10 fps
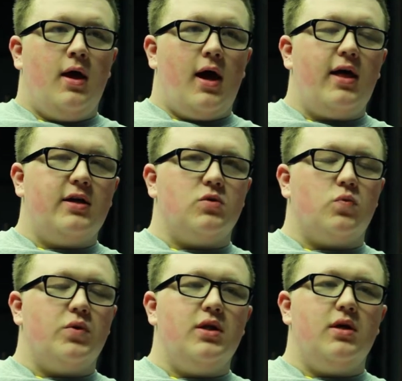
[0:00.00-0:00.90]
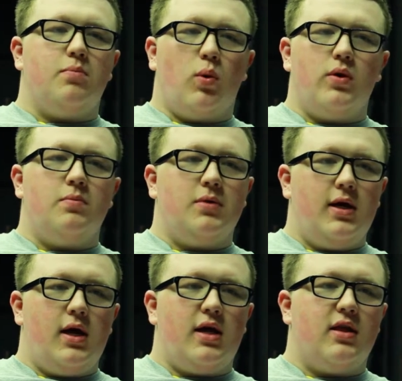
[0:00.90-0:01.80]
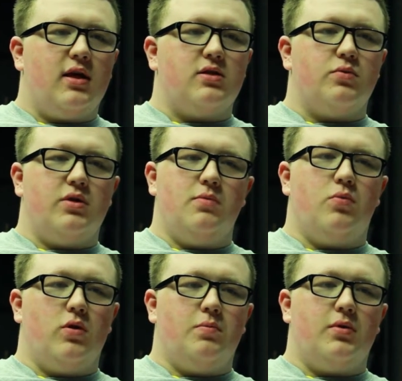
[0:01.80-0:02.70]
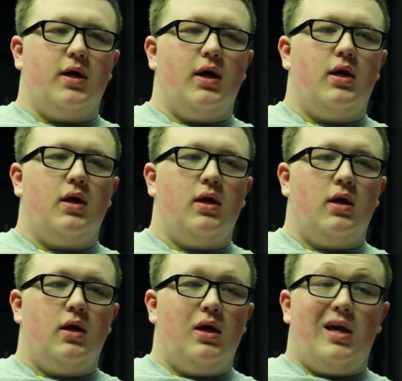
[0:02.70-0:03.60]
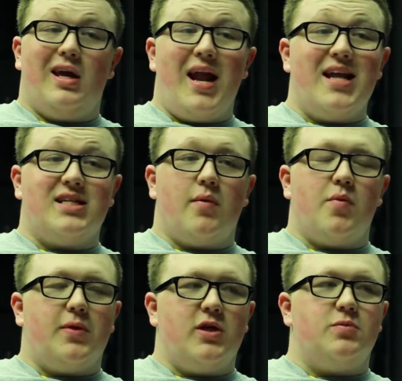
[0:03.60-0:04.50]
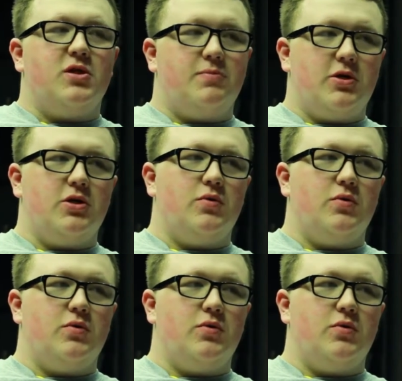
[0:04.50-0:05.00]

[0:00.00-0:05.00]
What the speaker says: I think it's a really important play. I think it's a really important play in any time and place, but especially